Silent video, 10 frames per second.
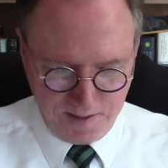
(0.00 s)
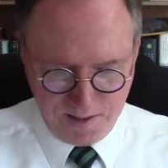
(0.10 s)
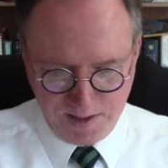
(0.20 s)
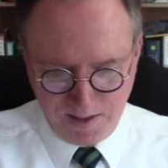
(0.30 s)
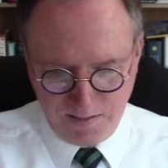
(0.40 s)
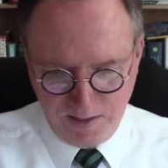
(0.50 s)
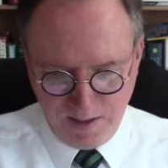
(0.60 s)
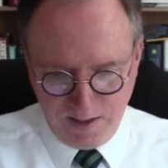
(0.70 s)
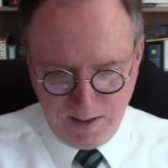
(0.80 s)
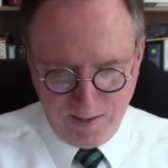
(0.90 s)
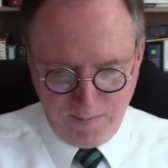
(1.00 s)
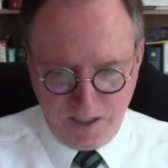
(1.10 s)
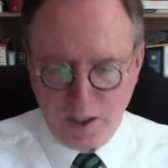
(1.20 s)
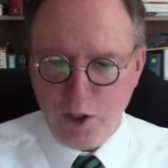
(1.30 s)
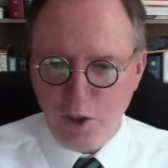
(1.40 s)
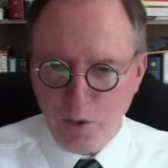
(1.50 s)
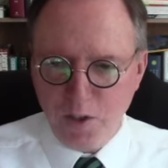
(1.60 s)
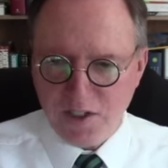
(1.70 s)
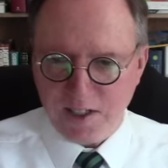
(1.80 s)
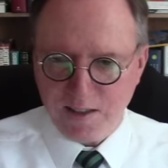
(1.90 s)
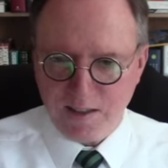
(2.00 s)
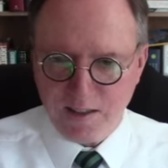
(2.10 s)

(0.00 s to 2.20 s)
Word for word: So uh, who is it